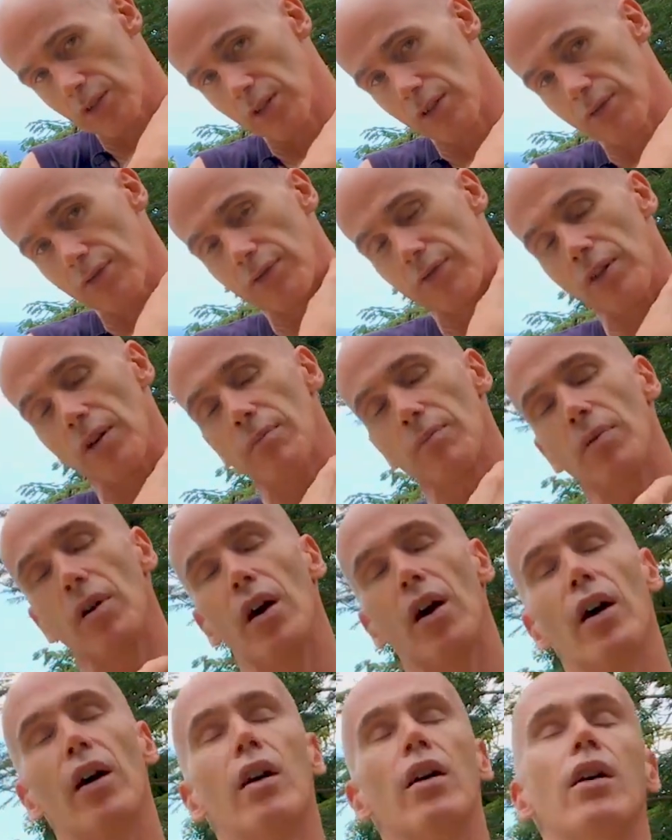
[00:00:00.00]
in the front
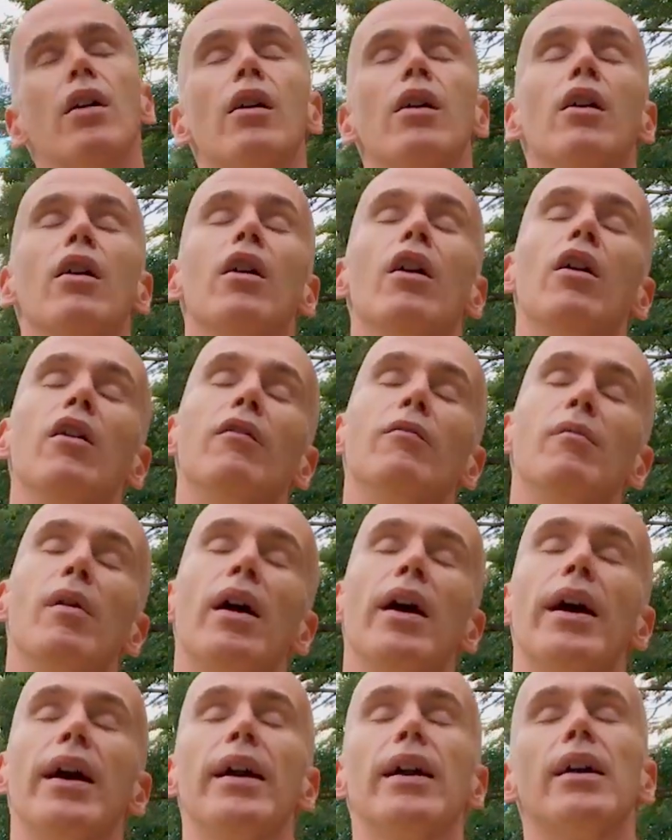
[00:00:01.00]
part of
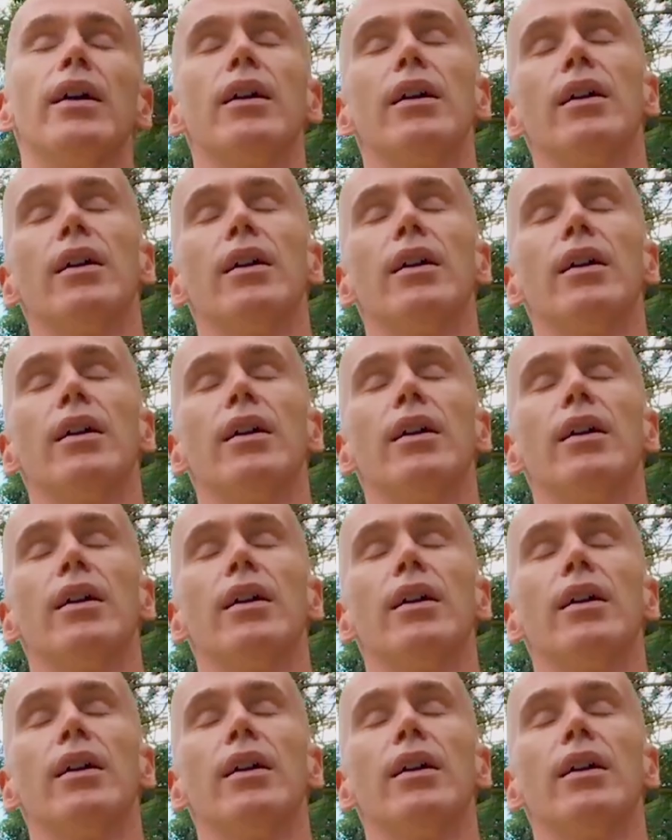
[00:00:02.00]
my